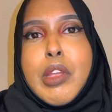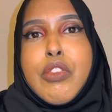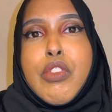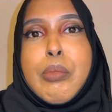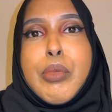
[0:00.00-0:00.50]

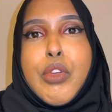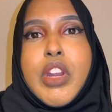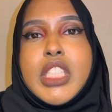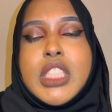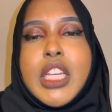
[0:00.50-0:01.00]
from
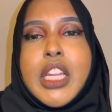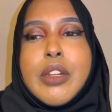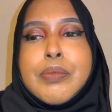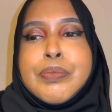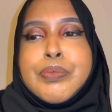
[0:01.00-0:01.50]
progressing.
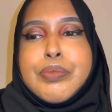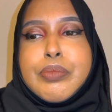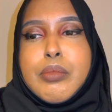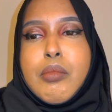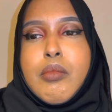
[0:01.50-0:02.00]
And
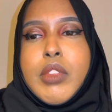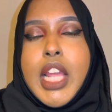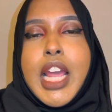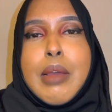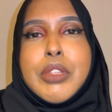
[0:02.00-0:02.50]

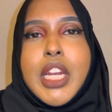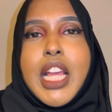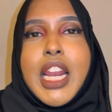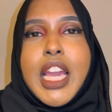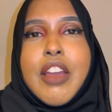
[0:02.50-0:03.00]

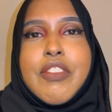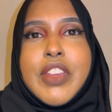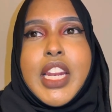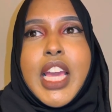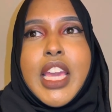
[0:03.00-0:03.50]
alhamdulillah, like, I
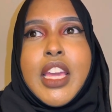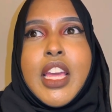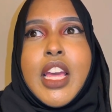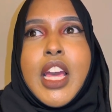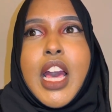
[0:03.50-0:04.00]
feel like
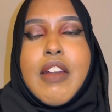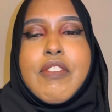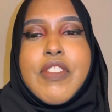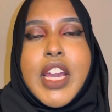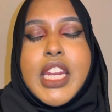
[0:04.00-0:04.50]
I'm
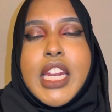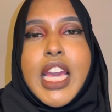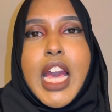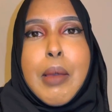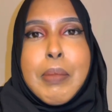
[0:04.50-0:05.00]
finally
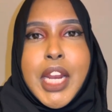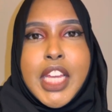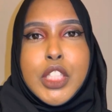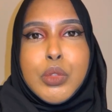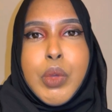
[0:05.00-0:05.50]
at a
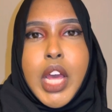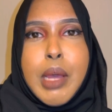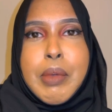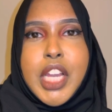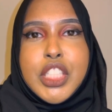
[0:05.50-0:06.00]
place where
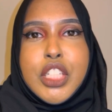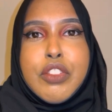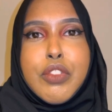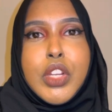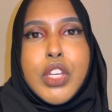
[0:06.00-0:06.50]
I'm actually
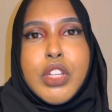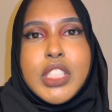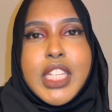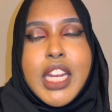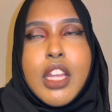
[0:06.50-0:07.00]
fully
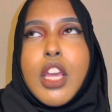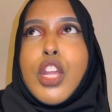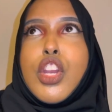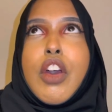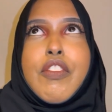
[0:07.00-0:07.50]
content.
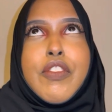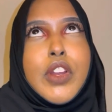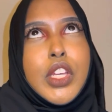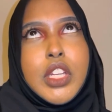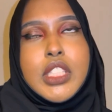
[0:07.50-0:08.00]
Not
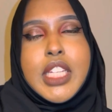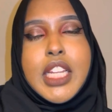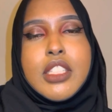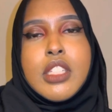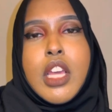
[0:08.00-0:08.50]
fully
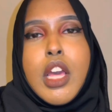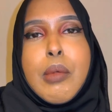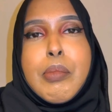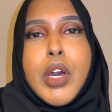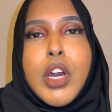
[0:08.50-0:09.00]
content,
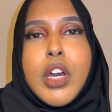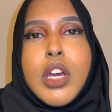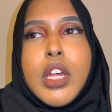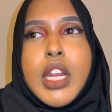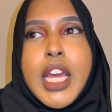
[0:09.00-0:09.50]
but,
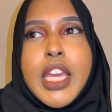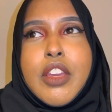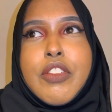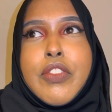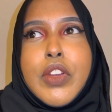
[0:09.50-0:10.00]

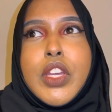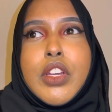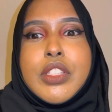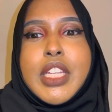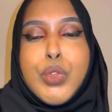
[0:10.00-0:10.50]
like, fully
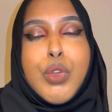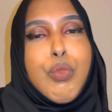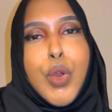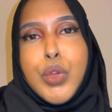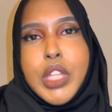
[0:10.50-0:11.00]
content the
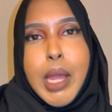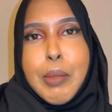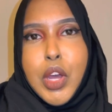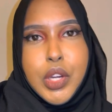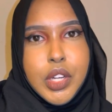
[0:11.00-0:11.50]
road that I'm
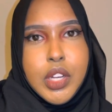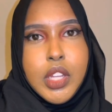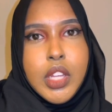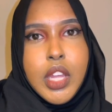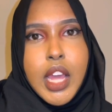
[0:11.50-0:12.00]
on.
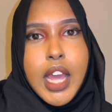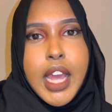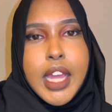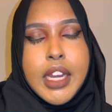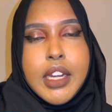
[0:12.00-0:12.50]

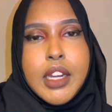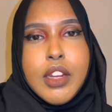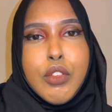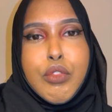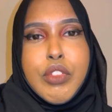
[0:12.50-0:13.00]
And
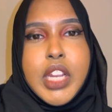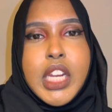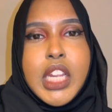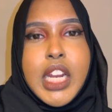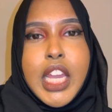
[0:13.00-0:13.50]

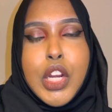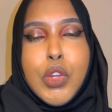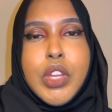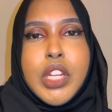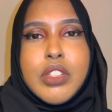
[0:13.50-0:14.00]
really, like,
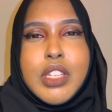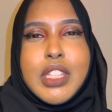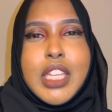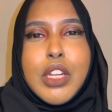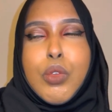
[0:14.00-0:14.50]
looking into the
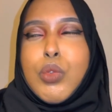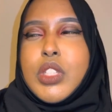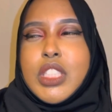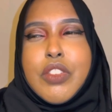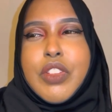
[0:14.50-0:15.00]
deen and all
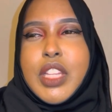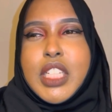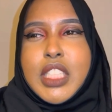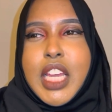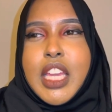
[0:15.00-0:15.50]
these different
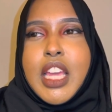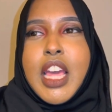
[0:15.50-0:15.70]
things, like,